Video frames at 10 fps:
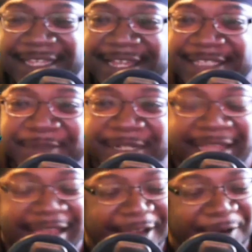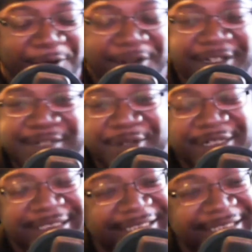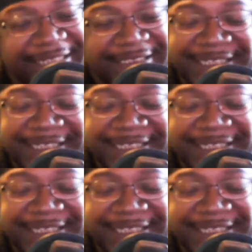Y'all guys been ordering the merchandise.